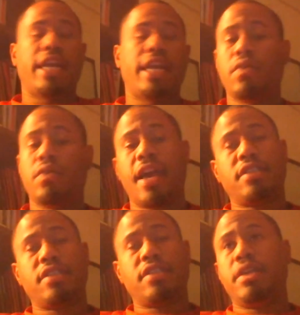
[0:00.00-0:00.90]
it only
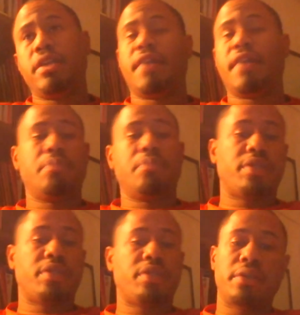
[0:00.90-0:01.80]
has to be
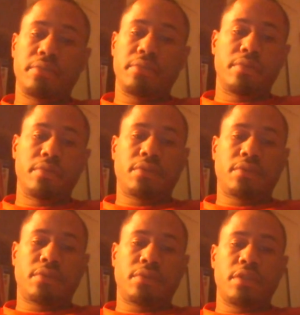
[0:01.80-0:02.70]
70%.
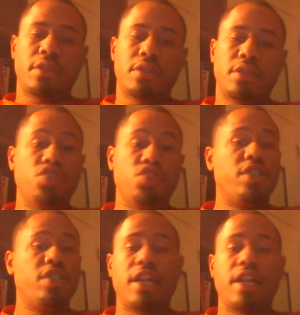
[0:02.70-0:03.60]
You
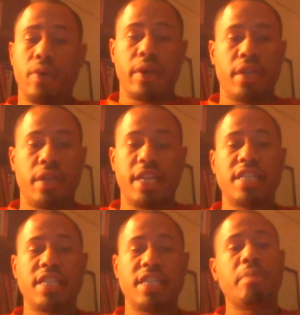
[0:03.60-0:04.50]
just got to do it. It
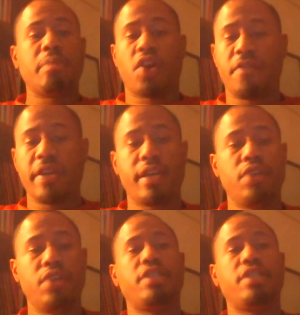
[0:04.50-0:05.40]
doesn't have to be perfect.
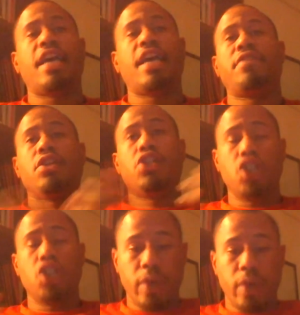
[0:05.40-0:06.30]
You just have to
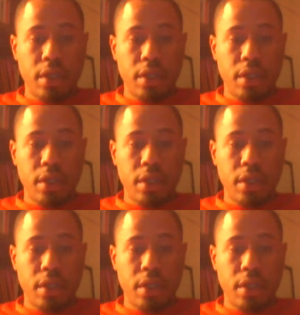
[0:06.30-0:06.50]
do it,